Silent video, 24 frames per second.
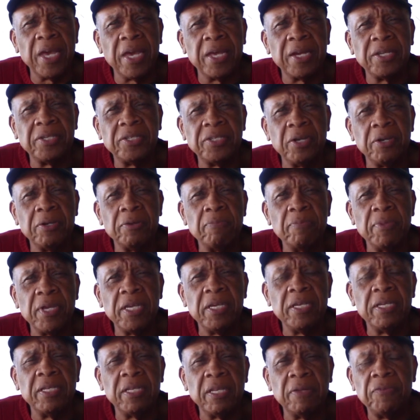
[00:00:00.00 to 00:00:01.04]
had a certain
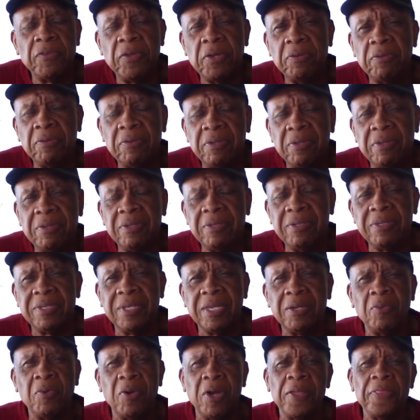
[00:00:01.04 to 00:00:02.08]
means. If you
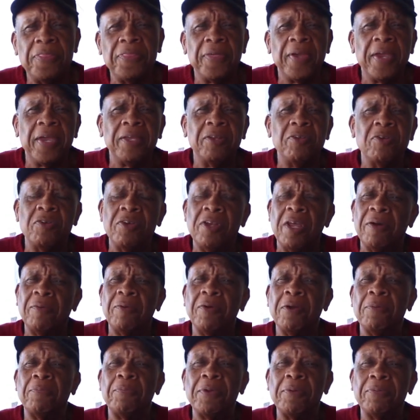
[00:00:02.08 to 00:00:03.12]
see, one thing you never
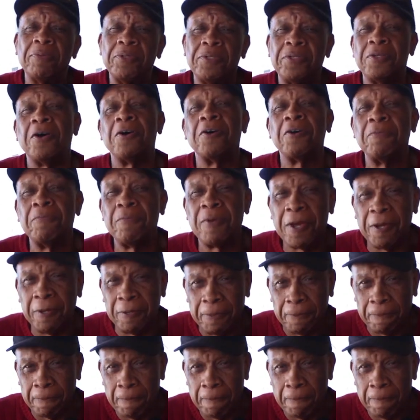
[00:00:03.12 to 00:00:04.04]
heard people talk about.